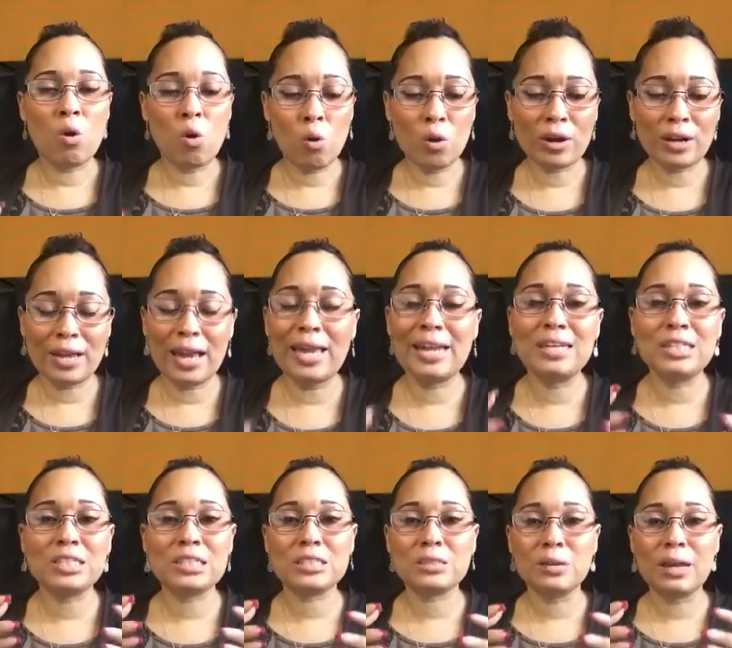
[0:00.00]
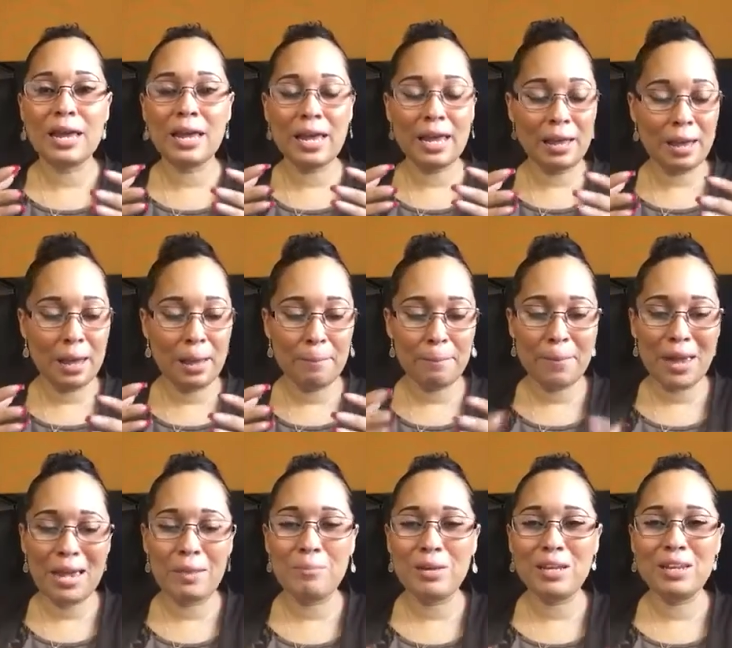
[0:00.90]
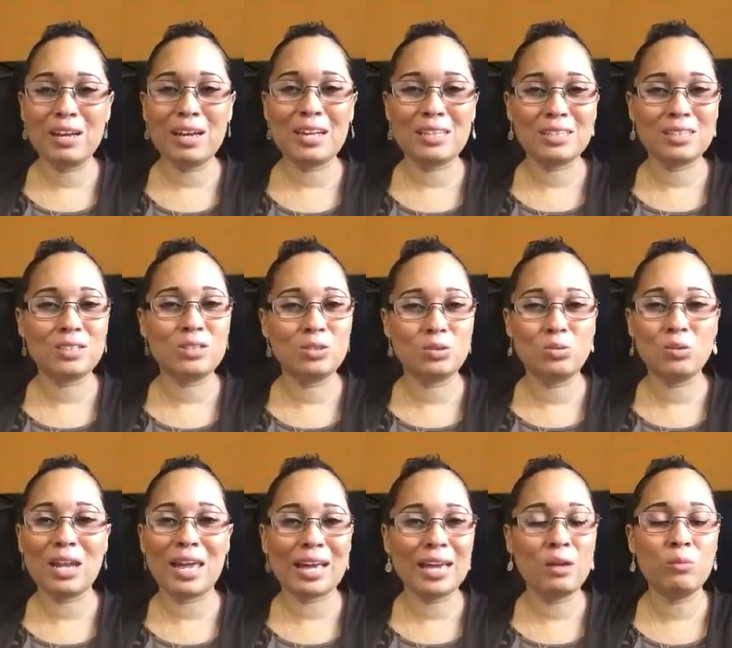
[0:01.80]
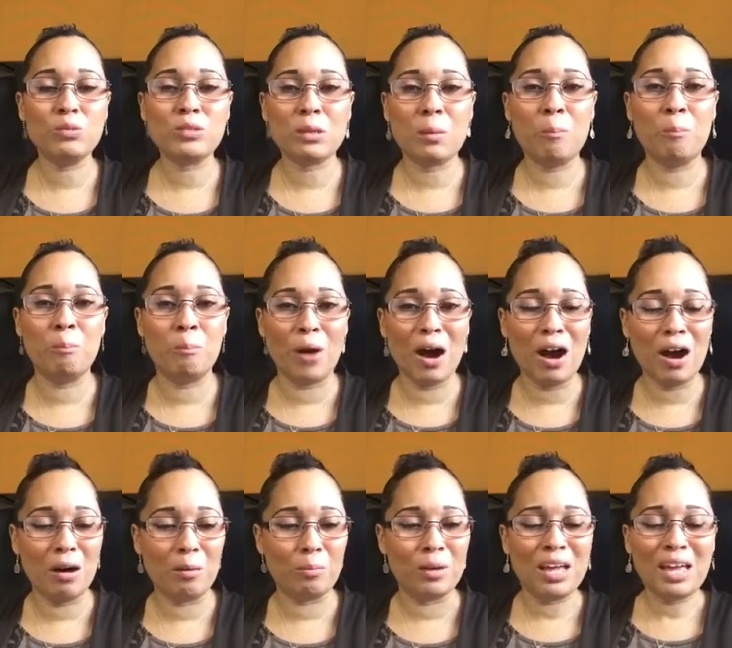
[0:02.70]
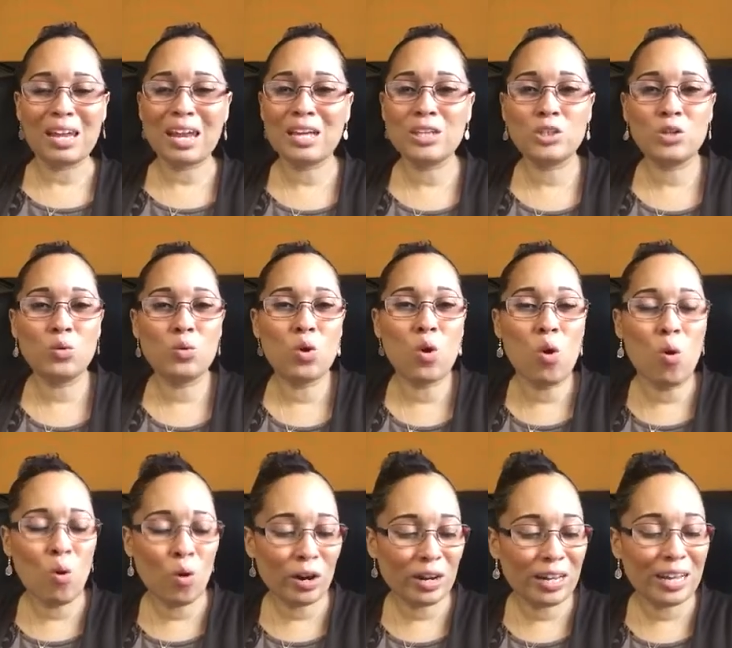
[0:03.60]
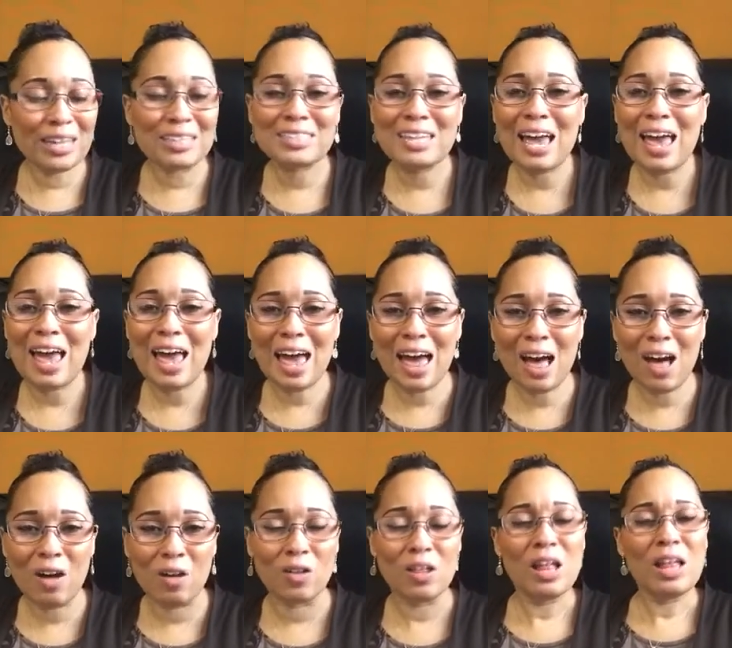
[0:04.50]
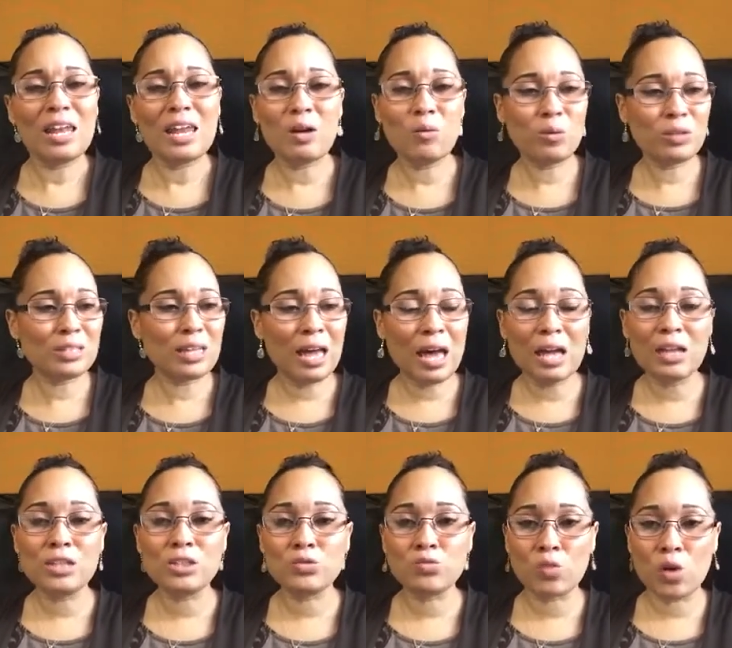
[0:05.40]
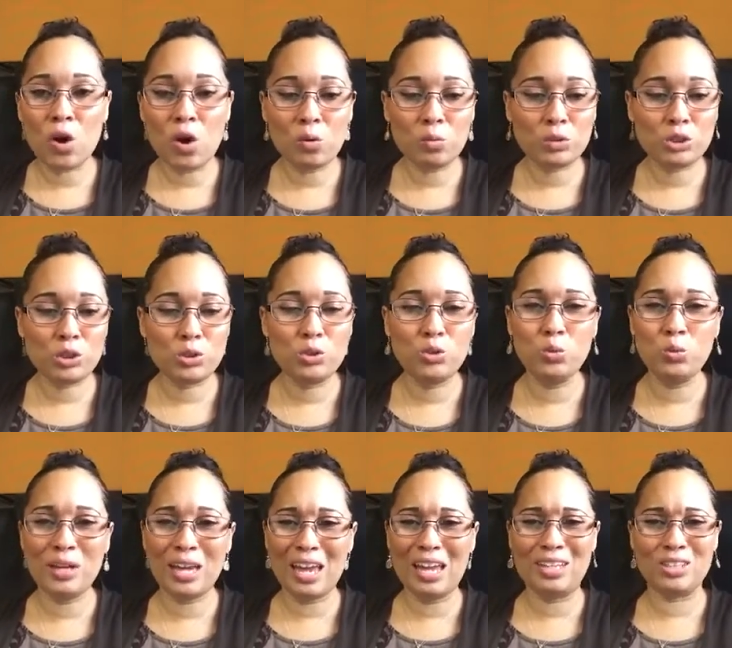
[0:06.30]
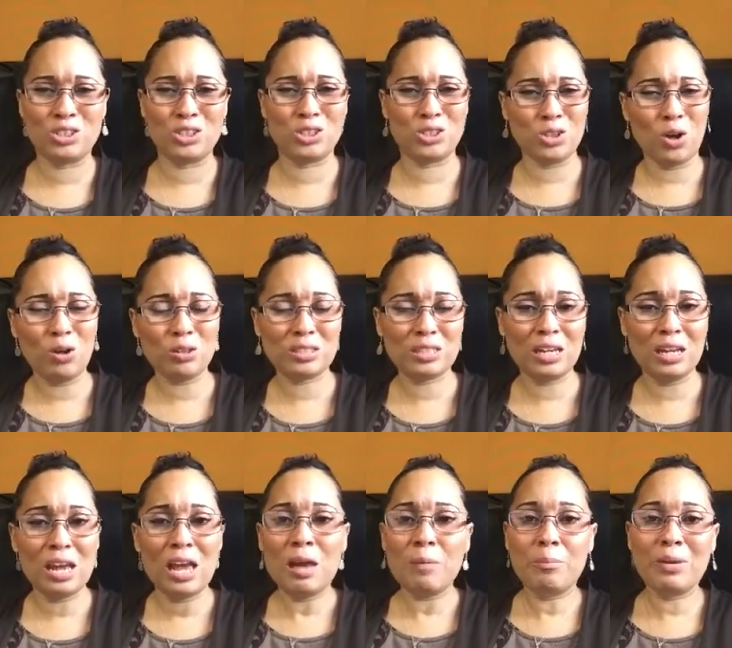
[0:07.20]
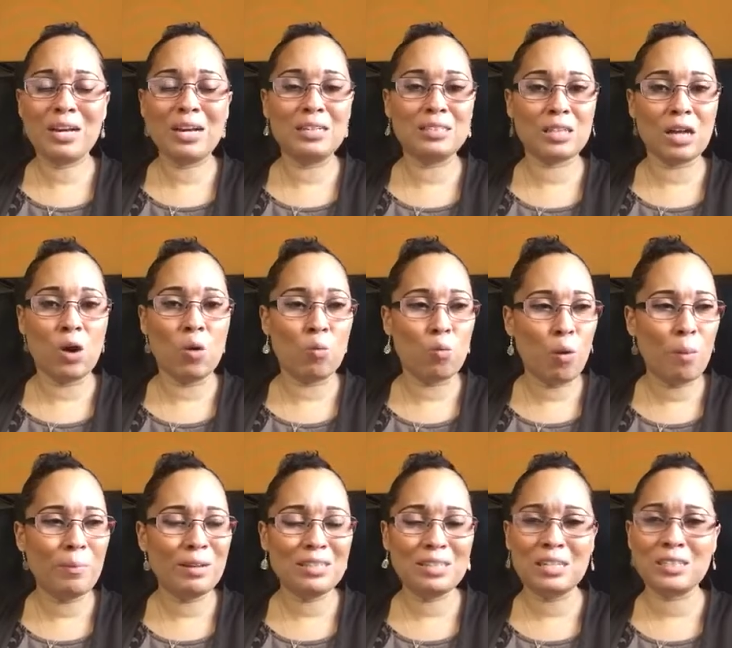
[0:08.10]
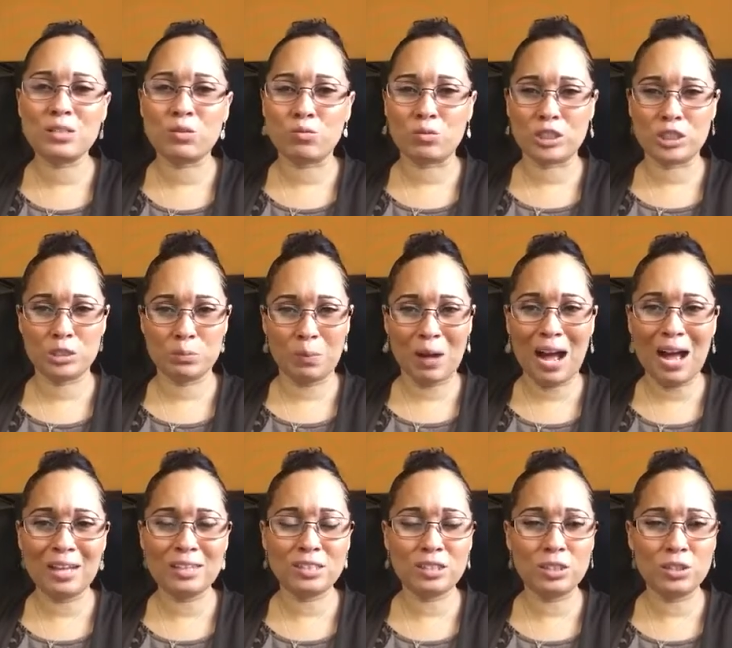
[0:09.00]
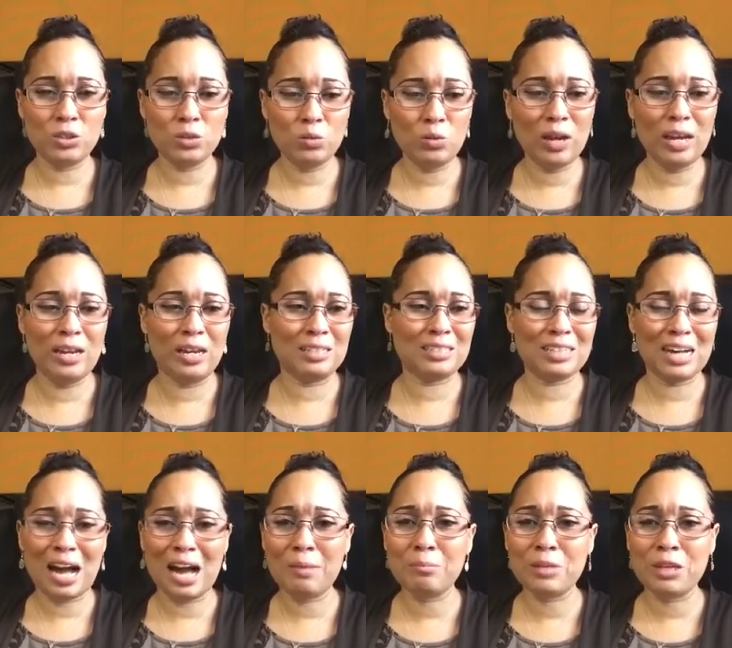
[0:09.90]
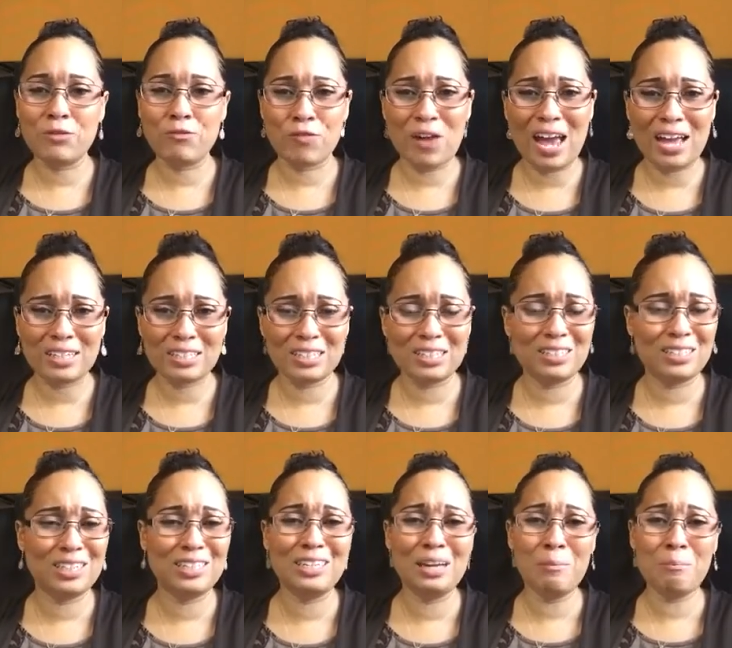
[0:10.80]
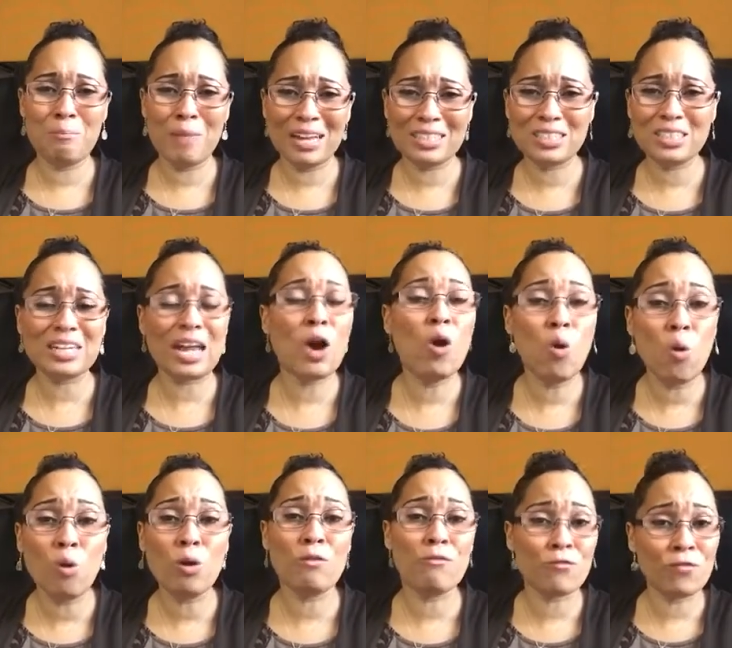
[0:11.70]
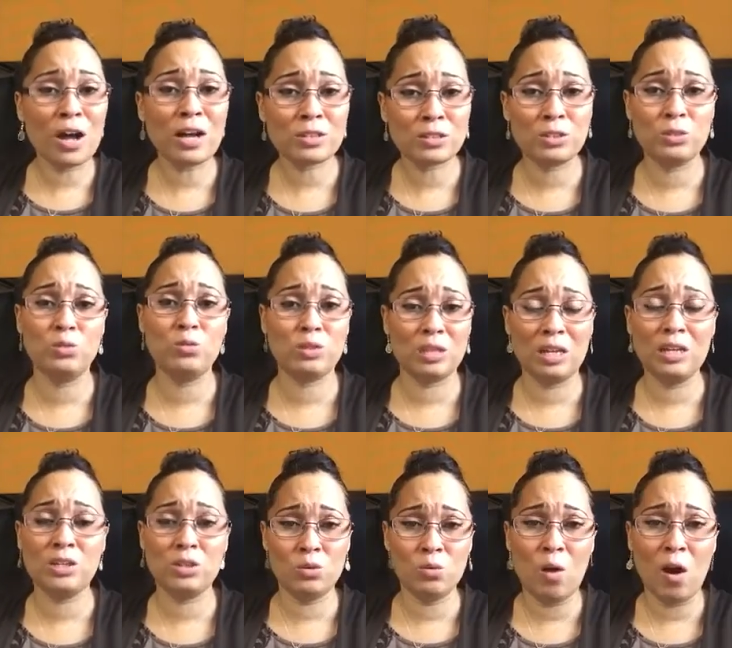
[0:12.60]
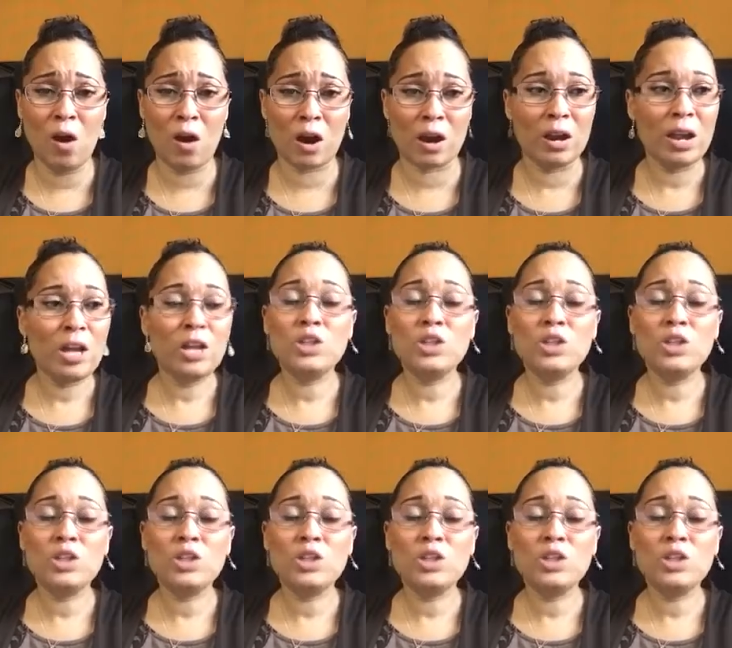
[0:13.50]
corny and it just it, it made me look at this dude like he was a bum like you corny as hell like what the hell is wrong with you you getting salty because a woman doesn't respond to you in a timely fashion to your message like who the fuck do you think you are